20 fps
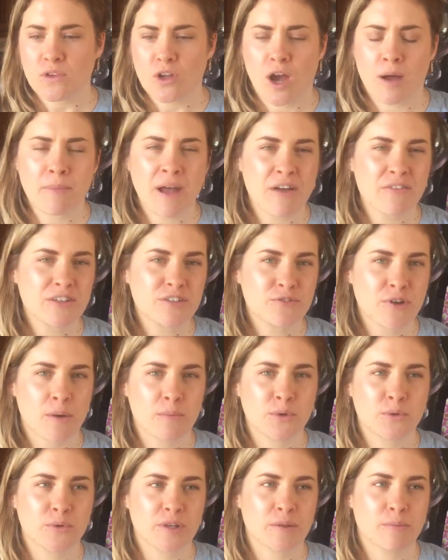I'm having
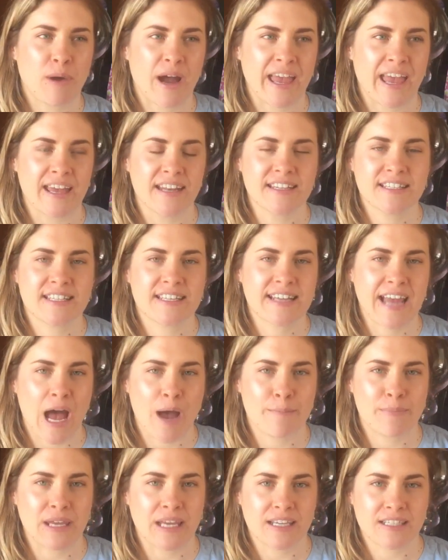trouble with my editing
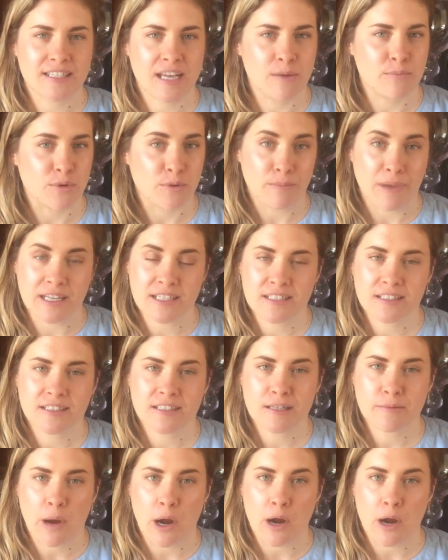app being temperamental at the